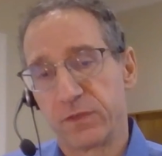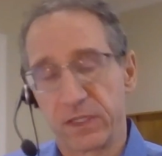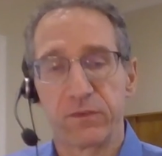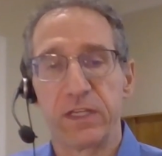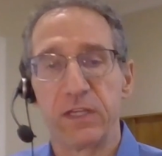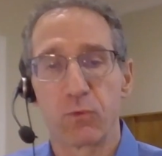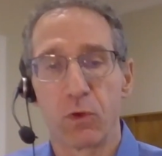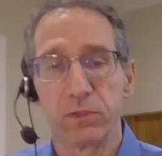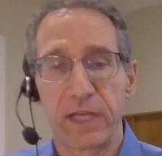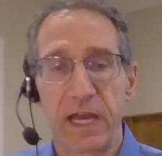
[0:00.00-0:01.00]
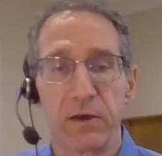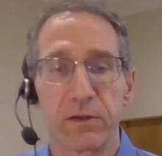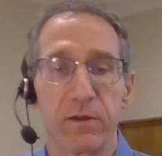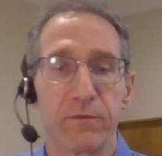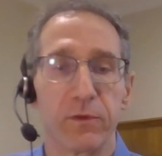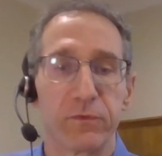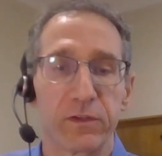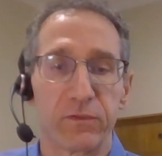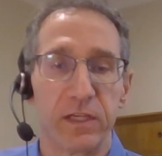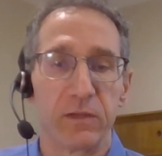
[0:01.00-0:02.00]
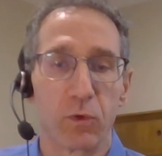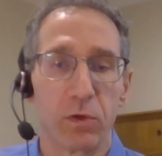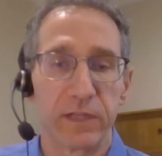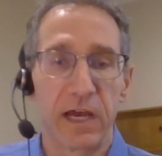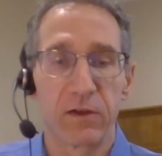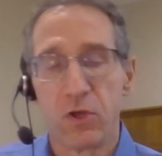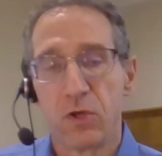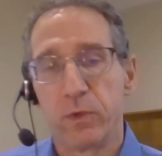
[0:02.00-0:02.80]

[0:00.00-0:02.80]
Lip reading: 16 rolled out, and of those 16 rolled out,